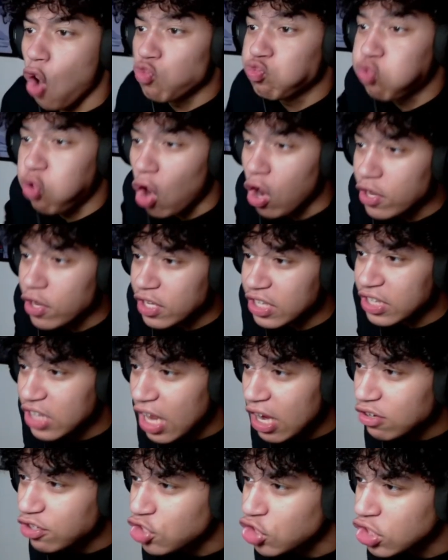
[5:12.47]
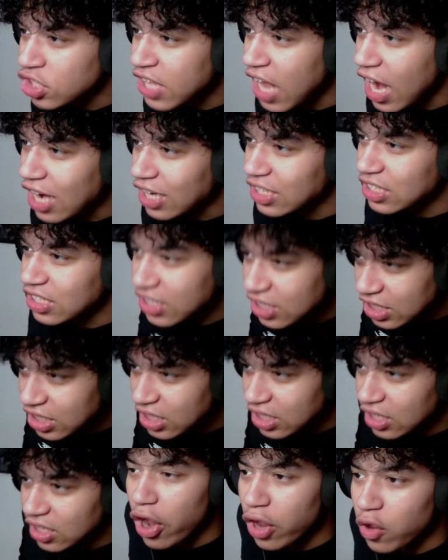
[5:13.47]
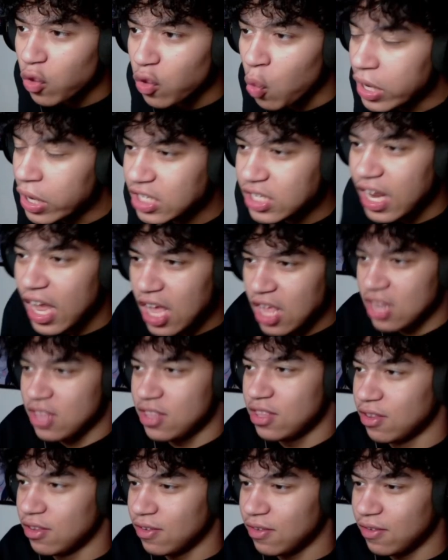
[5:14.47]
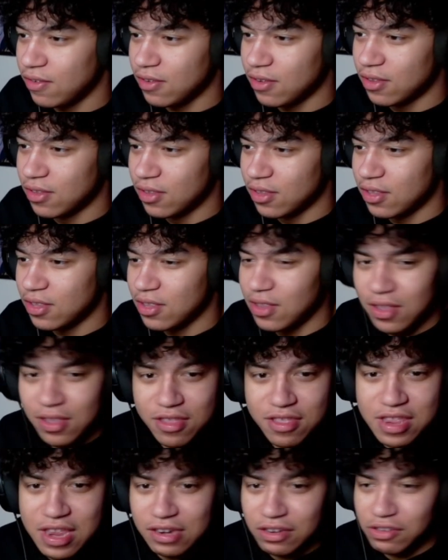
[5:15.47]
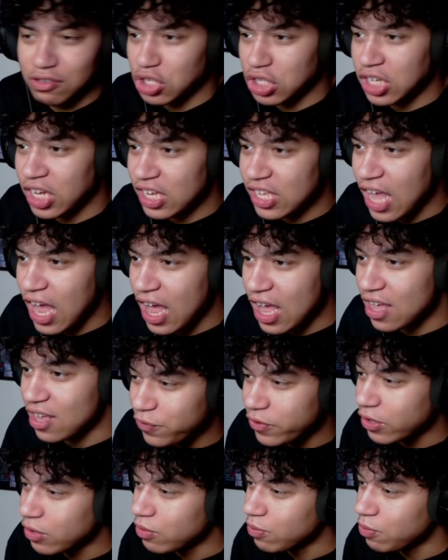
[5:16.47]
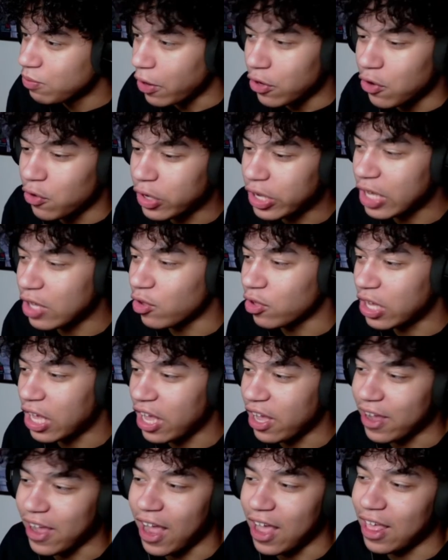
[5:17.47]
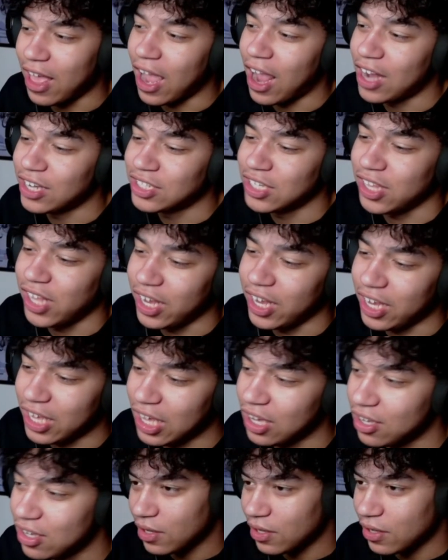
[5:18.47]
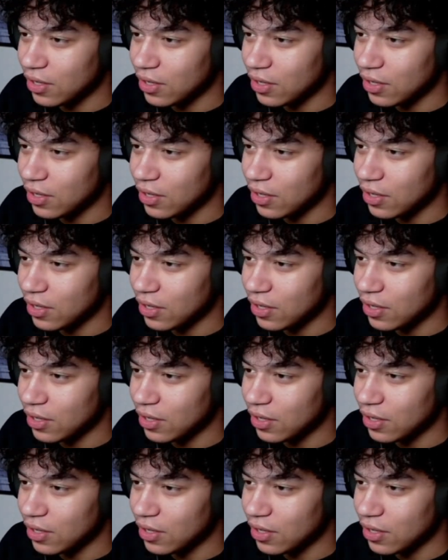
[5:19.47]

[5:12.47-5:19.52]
What? Just that easy? Queen is dead. Just like that. Bro, don't kill King. I actually like King.